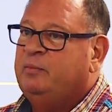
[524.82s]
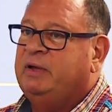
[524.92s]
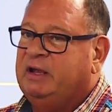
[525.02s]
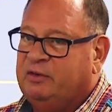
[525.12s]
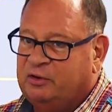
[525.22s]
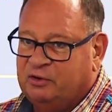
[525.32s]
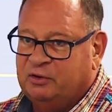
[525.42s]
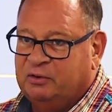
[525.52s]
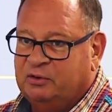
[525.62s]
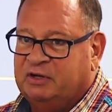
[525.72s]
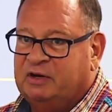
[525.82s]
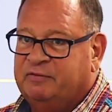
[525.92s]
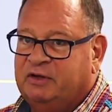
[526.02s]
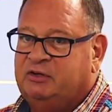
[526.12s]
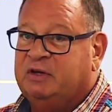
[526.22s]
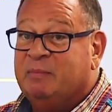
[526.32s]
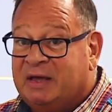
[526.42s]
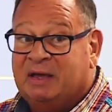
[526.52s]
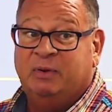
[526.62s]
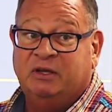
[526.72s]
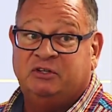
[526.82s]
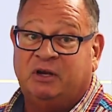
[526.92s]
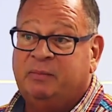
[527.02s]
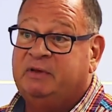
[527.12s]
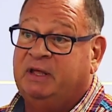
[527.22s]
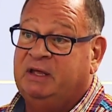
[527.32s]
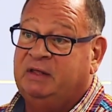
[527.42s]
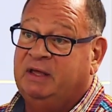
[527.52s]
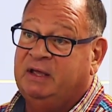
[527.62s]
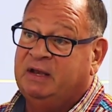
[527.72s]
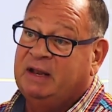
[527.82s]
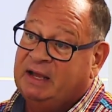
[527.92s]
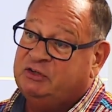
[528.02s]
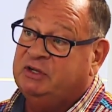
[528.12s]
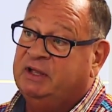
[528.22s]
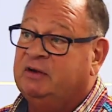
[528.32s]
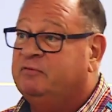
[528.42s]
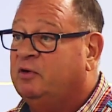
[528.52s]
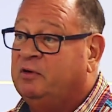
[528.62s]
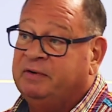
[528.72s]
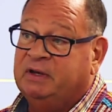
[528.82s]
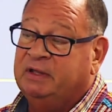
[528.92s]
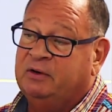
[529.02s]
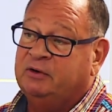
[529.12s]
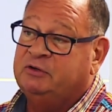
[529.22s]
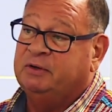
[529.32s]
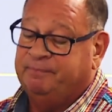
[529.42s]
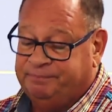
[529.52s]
pay their dues, and eventually maybe someday they can actually get involved in leadership.